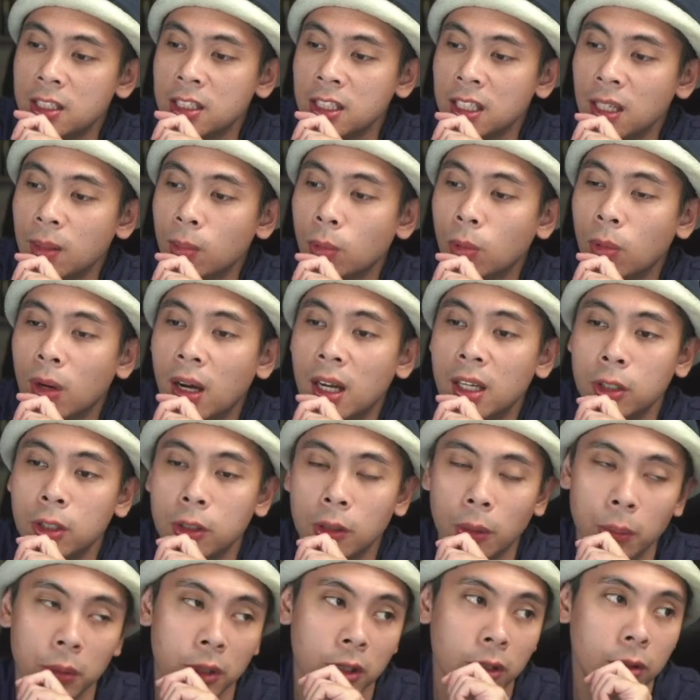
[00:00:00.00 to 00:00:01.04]

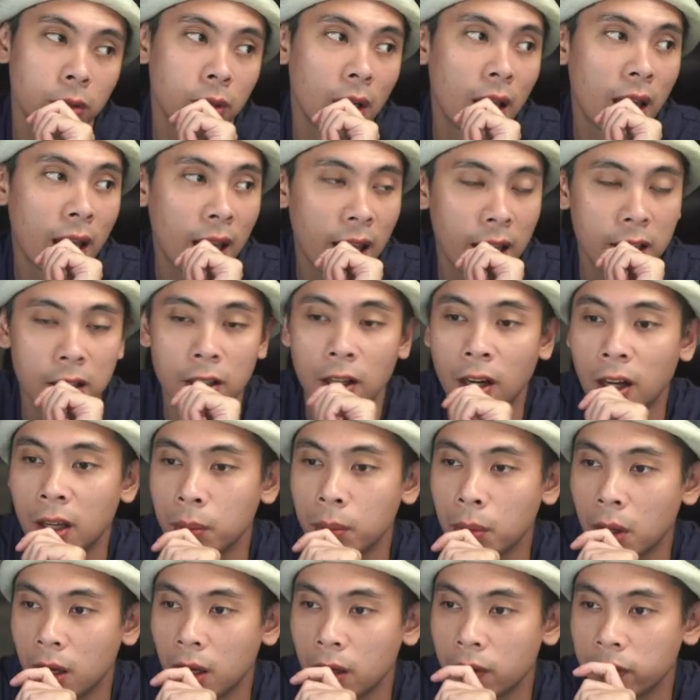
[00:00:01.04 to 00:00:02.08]
CMYW
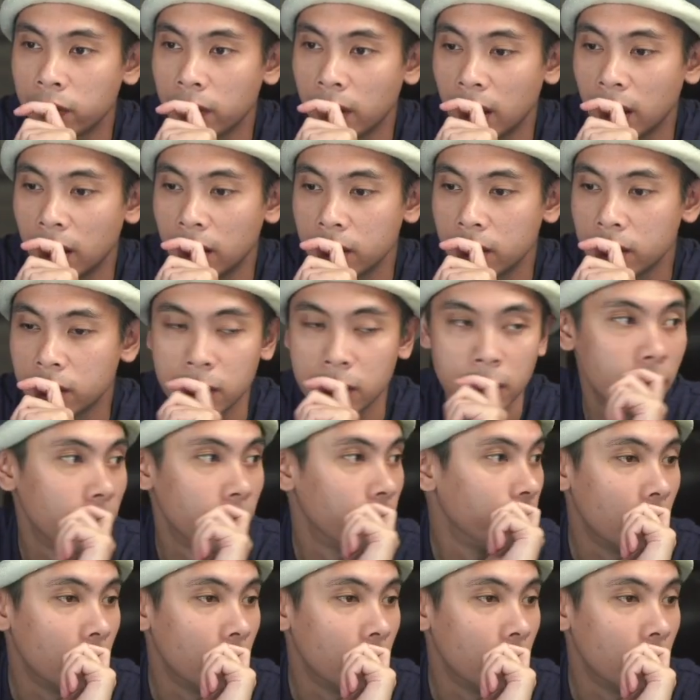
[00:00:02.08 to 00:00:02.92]
add-on modifiers.